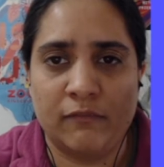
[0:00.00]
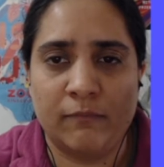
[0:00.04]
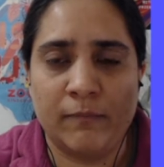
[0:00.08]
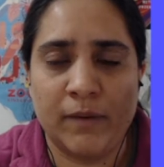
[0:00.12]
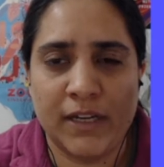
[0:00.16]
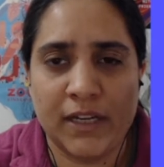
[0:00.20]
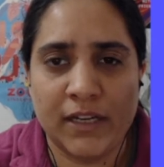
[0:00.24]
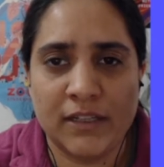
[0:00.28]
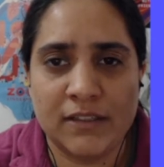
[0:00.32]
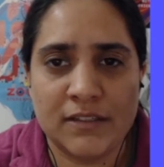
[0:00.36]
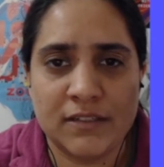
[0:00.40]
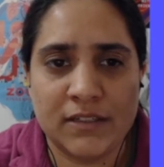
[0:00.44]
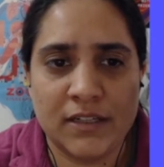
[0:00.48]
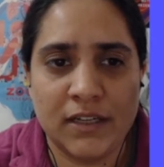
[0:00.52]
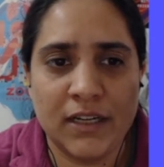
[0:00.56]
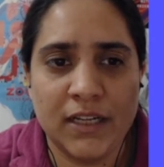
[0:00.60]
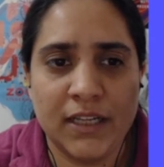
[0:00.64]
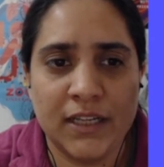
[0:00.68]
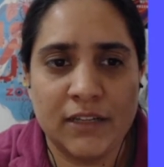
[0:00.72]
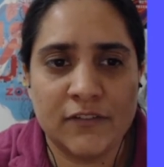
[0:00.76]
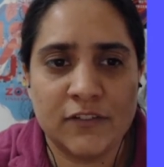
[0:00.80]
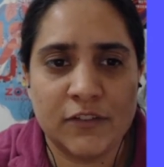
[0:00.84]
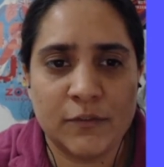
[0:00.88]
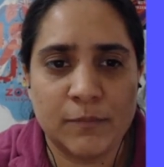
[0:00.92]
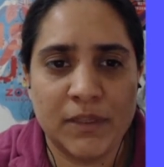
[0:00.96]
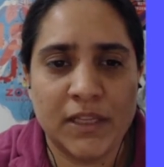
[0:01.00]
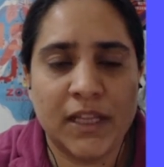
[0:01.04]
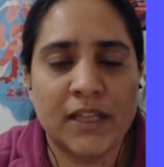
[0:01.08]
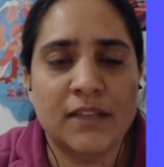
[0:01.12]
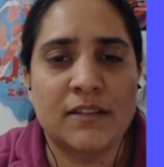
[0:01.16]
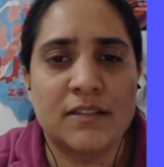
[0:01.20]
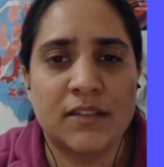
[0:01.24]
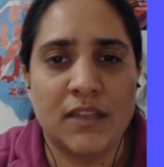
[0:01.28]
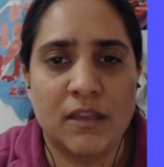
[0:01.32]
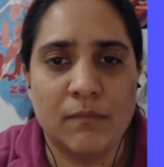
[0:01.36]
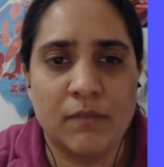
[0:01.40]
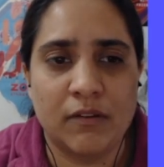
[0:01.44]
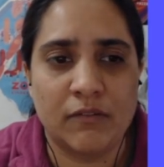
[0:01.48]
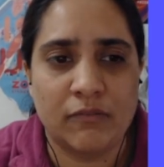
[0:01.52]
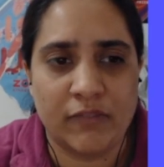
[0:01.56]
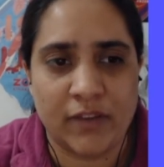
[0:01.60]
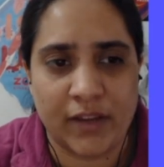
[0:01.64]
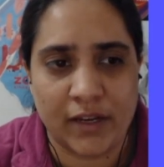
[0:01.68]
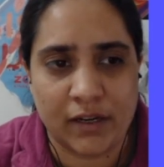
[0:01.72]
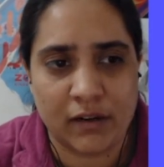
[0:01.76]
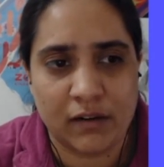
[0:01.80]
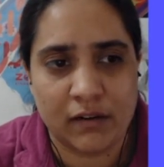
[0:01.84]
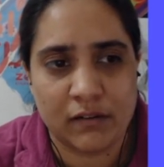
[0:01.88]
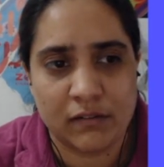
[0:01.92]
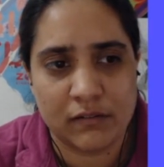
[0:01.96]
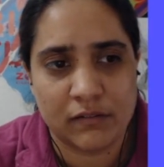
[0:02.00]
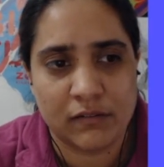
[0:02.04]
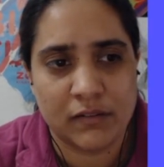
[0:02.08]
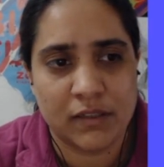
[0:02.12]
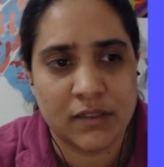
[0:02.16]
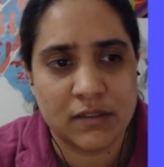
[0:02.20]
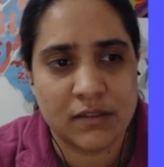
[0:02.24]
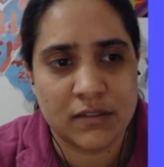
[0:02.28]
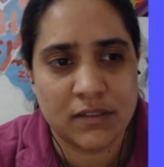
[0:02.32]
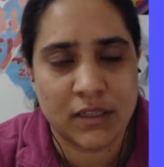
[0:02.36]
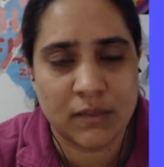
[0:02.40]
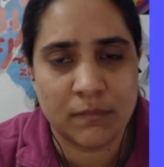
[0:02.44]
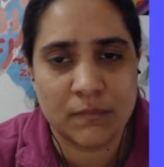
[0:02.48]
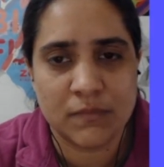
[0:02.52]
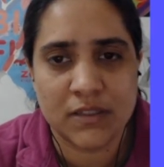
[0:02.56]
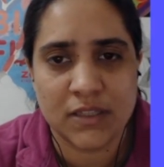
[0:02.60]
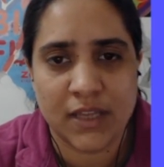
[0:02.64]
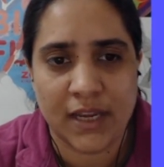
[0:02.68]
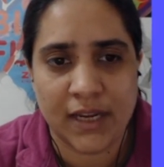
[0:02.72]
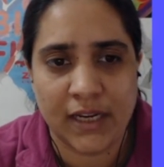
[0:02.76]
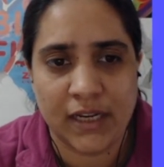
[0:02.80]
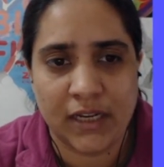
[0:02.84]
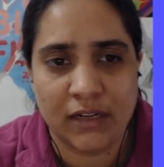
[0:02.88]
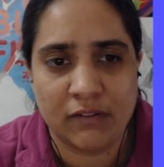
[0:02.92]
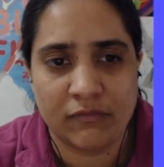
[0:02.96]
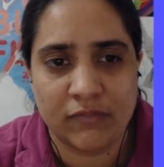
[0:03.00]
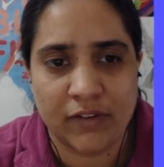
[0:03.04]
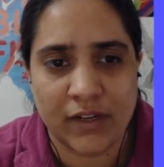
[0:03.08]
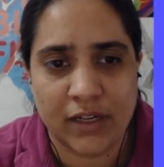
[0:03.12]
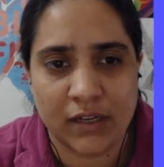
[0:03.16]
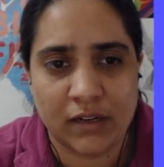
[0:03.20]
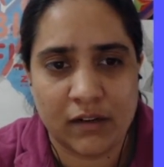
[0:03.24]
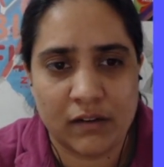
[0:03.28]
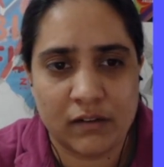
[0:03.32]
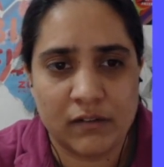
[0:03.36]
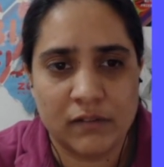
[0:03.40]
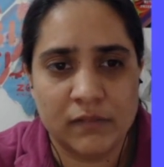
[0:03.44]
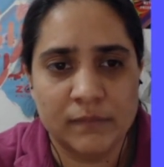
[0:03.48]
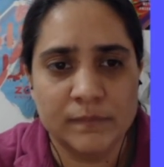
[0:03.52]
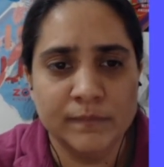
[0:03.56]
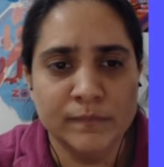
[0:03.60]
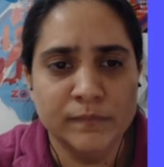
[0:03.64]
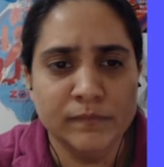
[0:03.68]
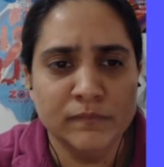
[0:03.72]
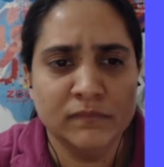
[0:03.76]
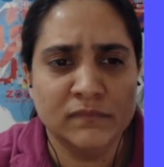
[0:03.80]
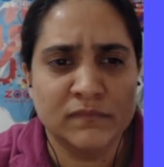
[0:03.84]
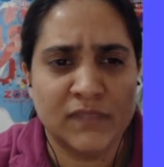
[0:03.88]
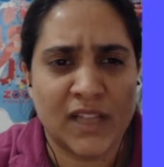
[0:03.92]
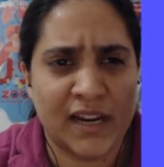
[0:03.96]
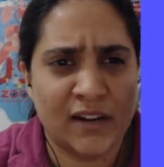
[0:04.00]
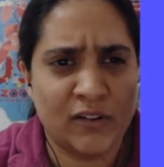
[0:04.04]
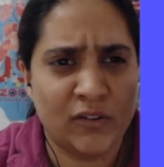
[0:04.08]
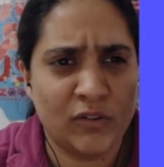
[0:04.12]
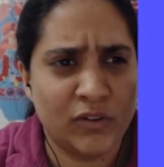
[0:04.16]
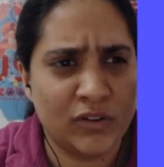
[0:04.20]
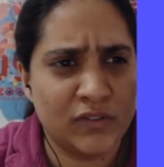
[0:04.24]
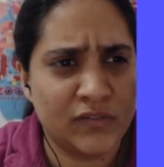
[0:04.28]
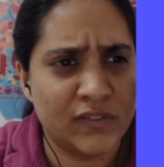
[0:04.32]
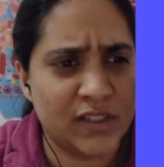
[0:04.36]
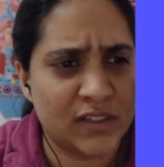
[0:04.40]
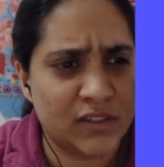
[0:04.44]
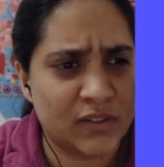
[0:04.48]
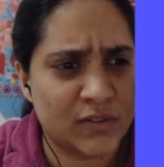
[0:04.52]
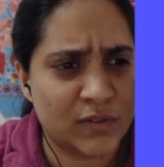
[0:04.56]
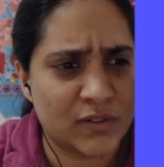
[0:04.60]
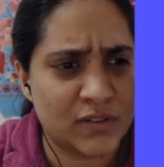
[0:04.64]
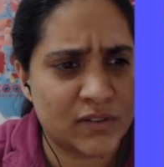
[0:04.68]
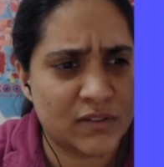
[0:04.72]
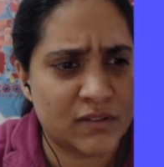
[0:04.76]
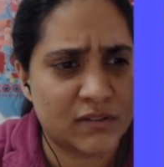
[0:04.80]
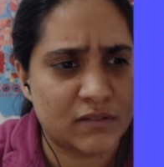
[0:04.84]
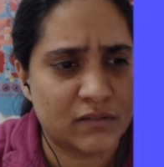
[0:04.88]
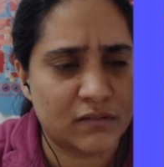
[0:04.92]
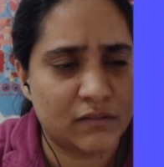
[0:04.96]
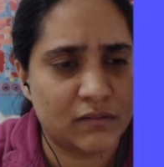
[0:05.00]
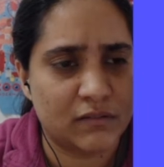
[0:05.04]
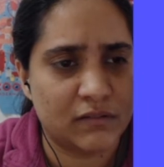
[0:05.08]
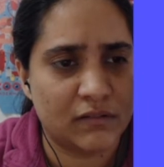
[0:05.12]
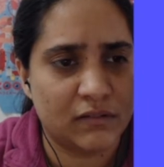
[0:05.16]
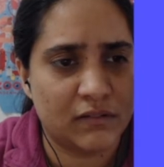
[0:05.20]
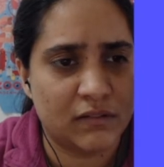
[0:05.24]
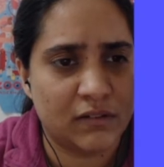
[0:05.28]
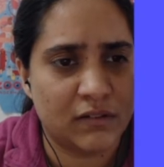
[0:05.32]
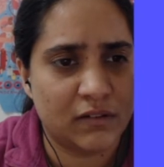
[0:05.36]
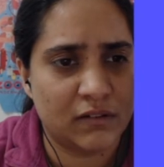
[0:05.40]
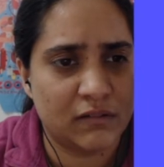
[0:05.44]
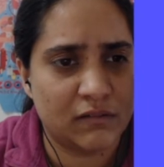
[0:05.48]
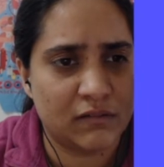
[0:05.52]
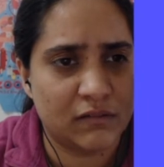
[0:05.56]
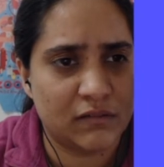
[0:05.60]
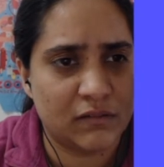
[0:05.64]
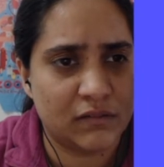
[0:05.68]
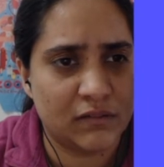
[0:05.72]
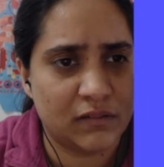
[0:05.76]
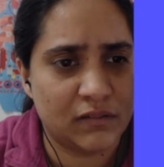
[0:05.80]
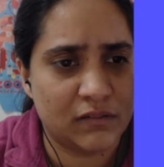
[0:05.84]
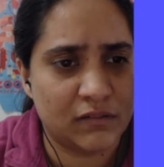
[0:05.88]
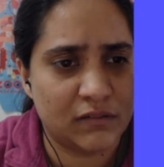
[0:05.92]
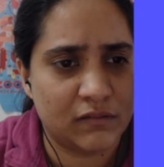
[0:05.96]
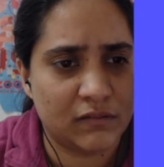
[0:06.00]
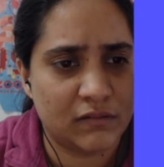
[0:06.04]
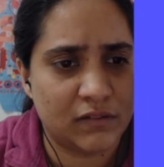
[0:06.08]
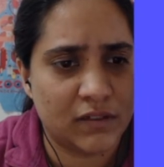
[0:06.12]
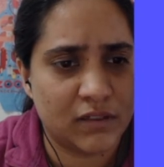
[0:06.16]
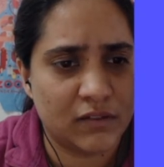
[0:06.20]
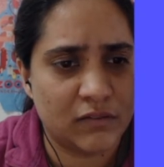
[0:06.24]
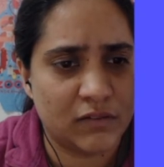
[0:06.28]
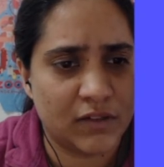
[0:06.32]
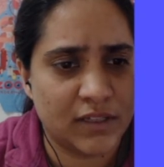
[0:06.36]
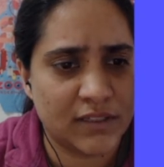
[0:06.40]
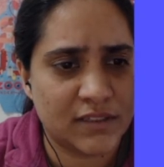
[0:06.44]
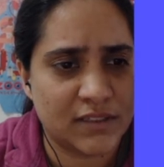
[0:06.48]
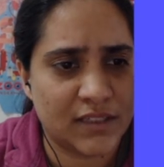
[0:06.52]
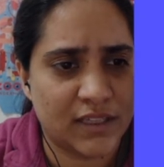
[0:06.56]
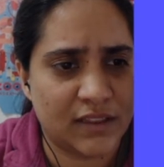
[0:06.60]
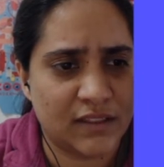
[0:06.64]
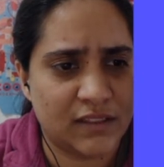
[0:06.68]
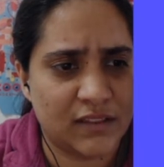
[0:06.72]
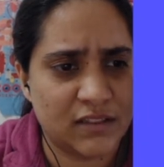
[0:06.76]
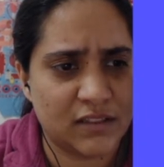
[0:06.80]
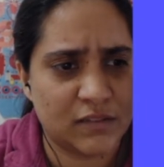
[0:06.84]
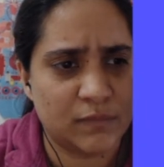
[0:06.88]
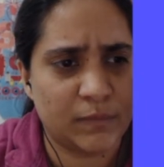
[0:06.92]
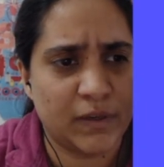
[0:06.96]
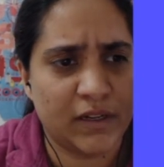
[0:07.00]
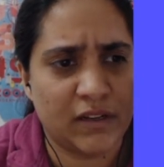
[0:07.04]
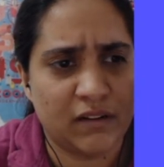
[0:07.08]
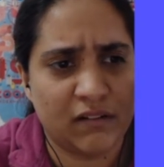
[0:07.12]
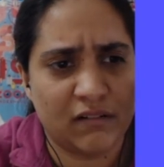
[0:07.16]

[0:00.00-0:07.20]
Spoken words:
But it still gives me that same effect, that same sign effect. I don't know if this was, did you guys get this bit?